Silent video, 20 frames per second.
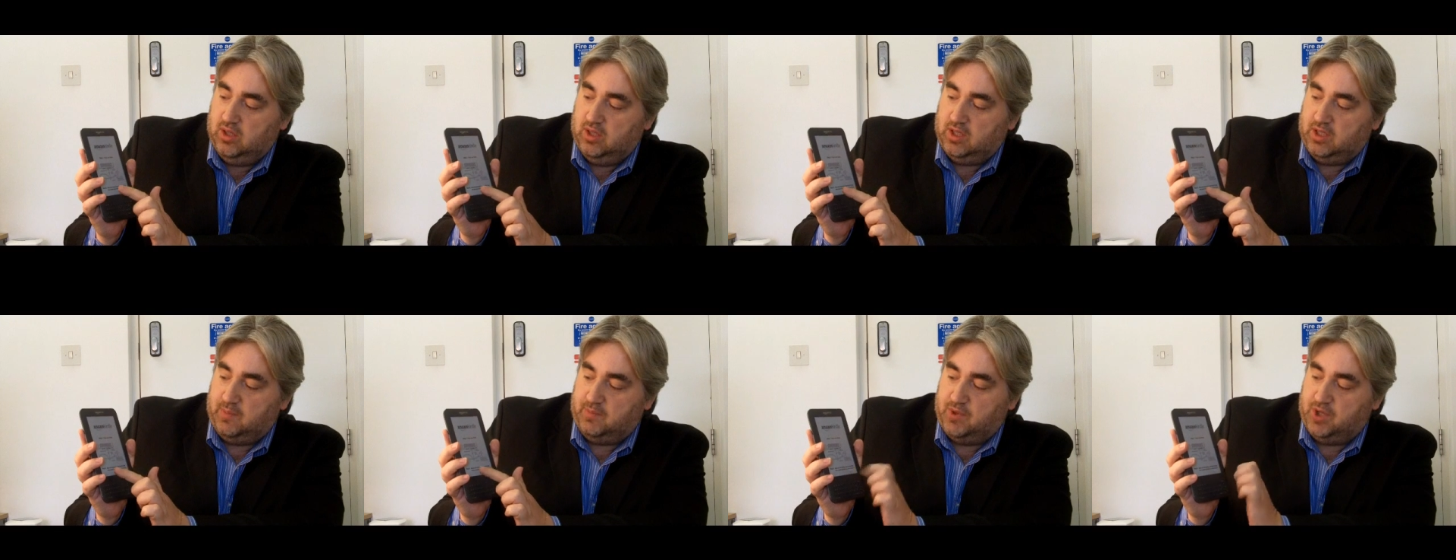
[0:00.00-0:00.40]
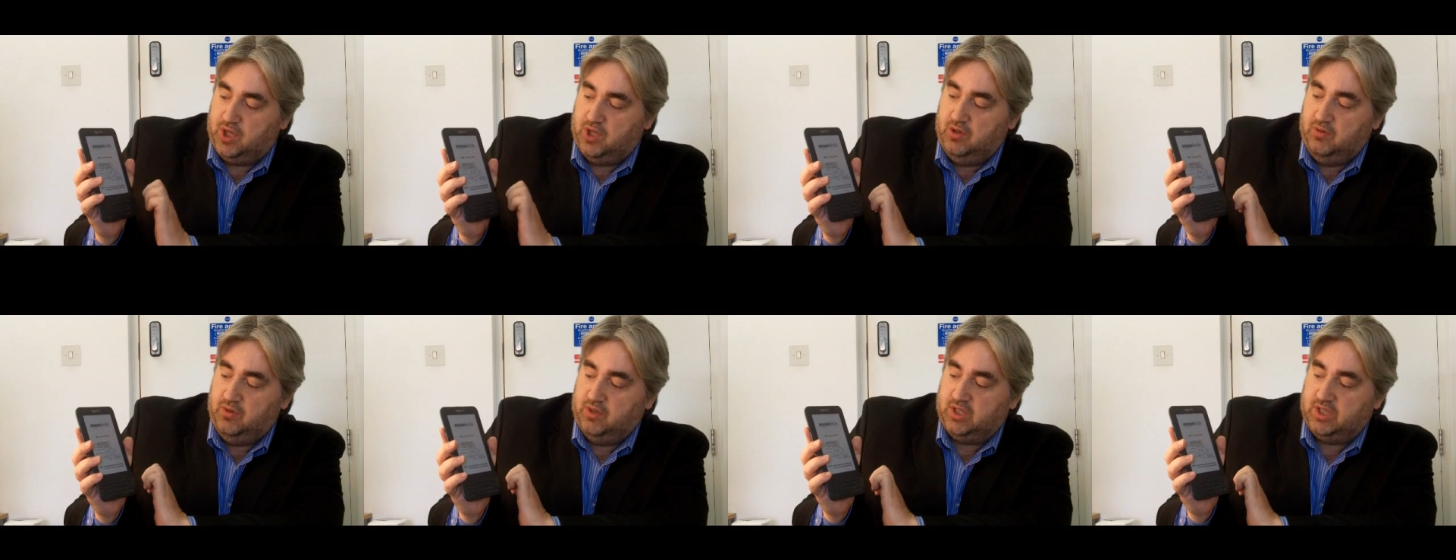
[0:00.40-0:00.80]
Step
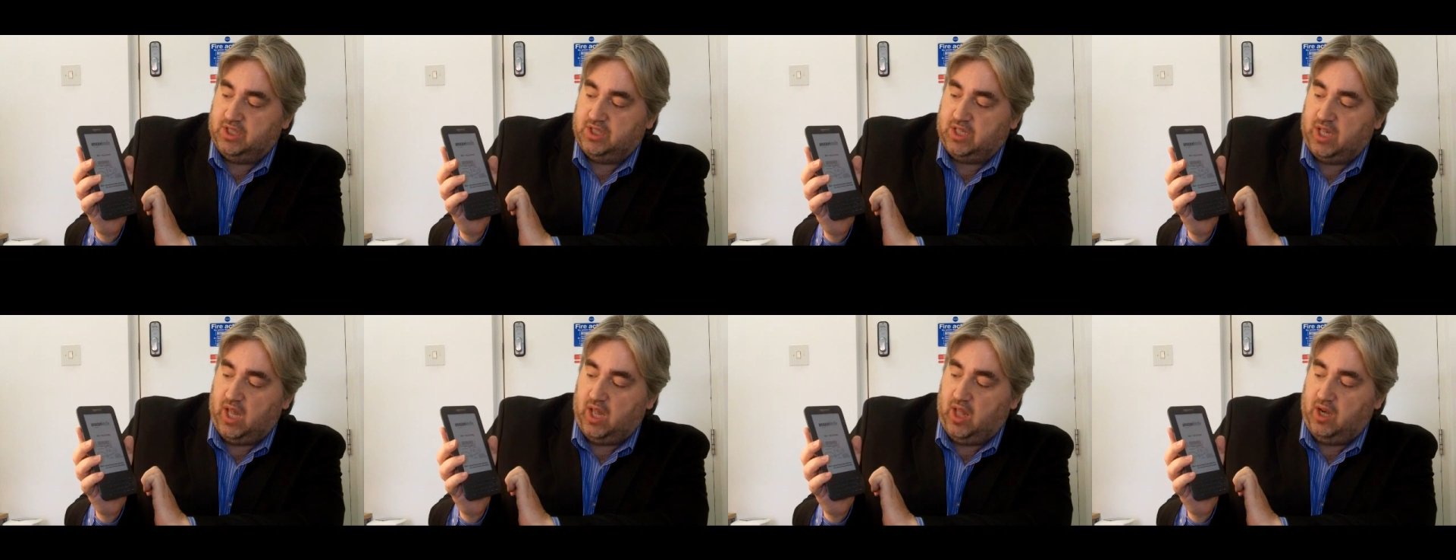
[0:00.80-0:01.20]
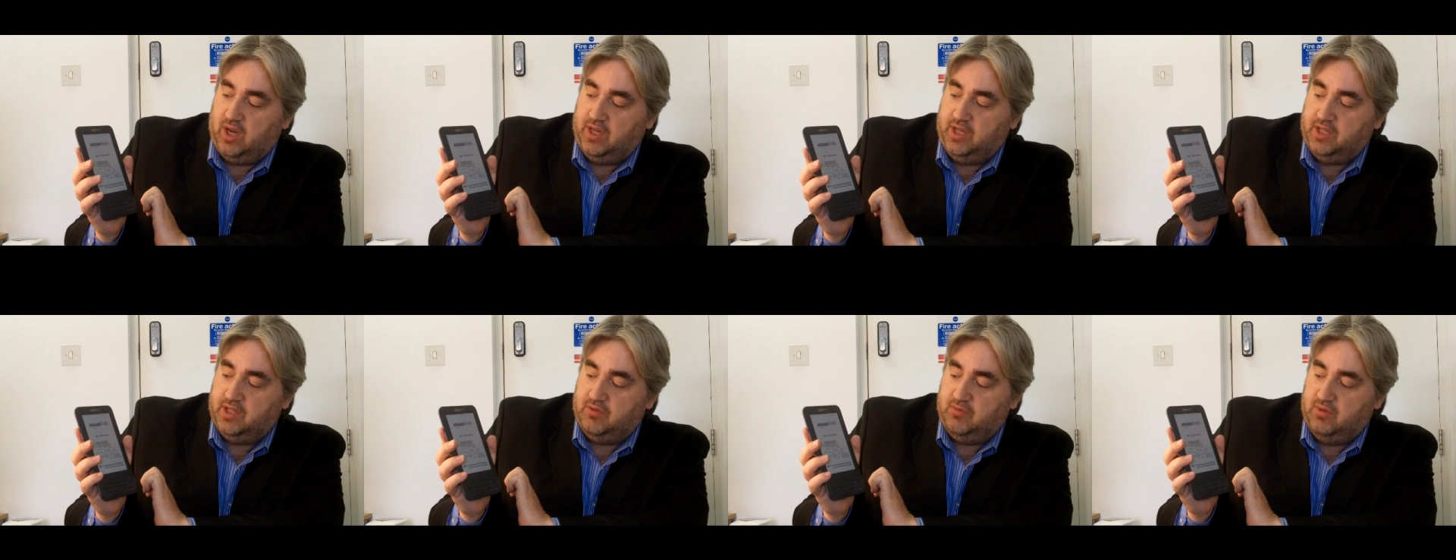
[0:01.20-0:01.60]
2,
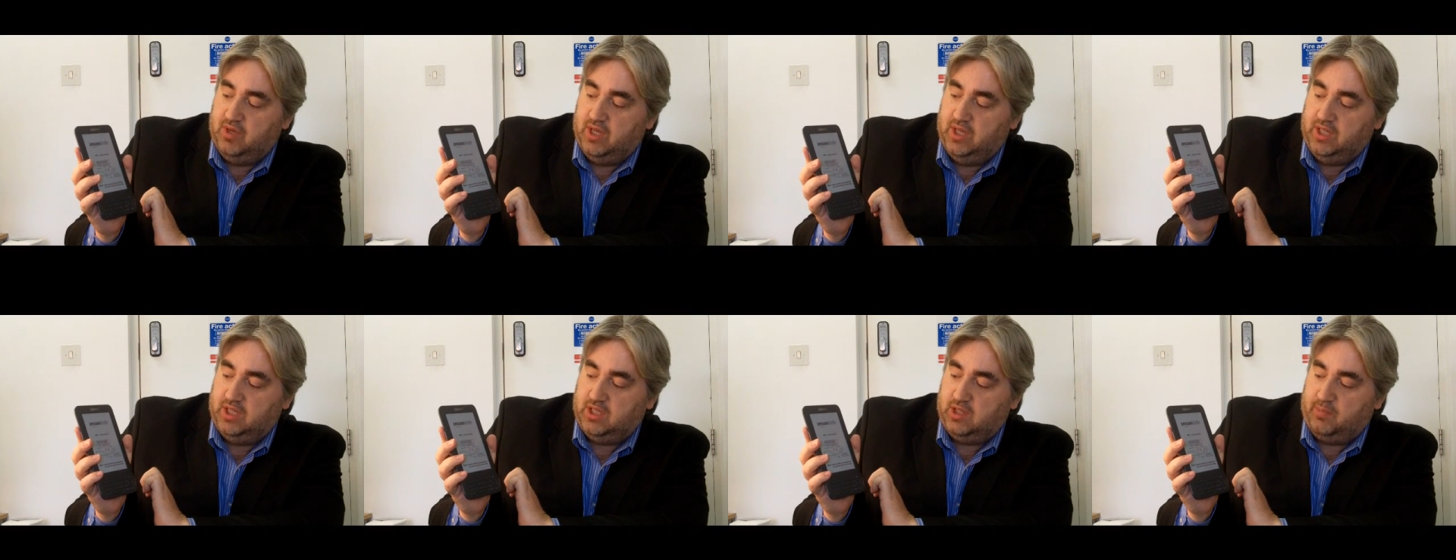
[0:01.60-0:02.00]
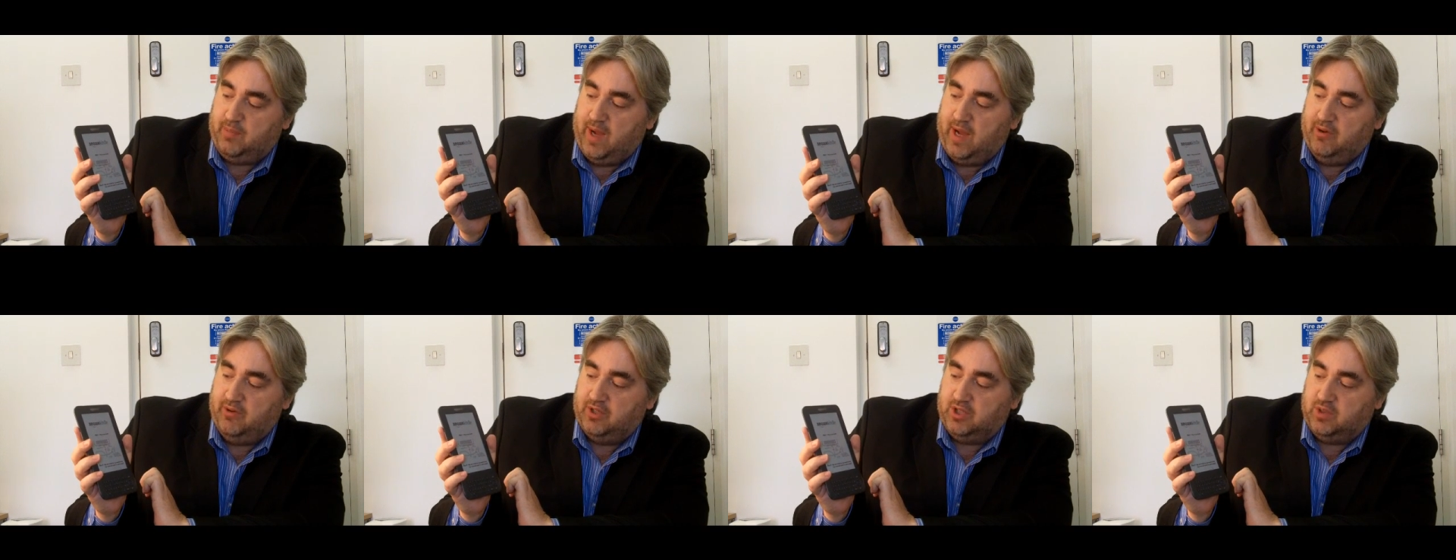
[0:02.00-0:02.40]
slide and release the
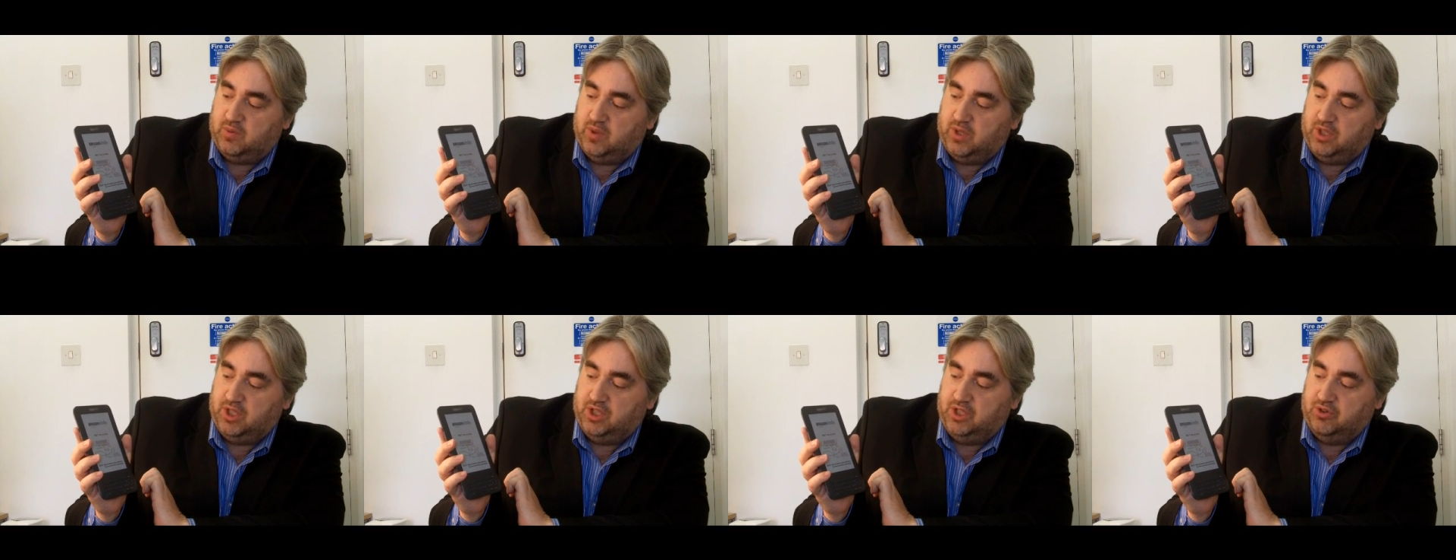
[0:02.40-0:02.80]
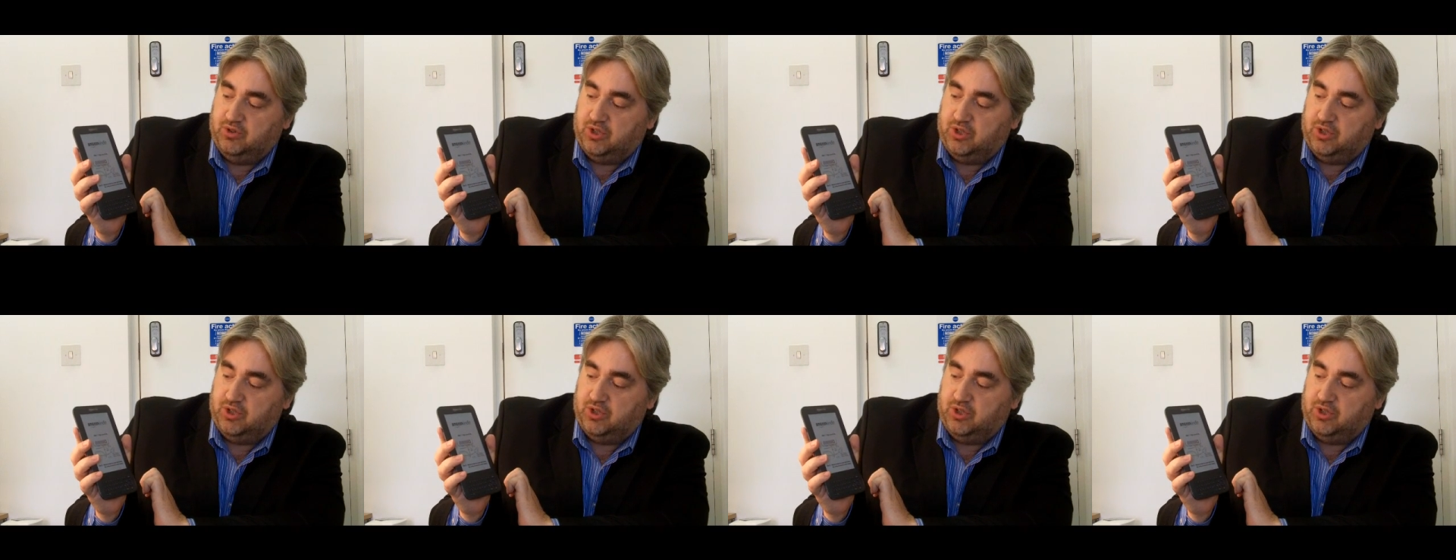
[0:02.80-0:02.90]
power switch.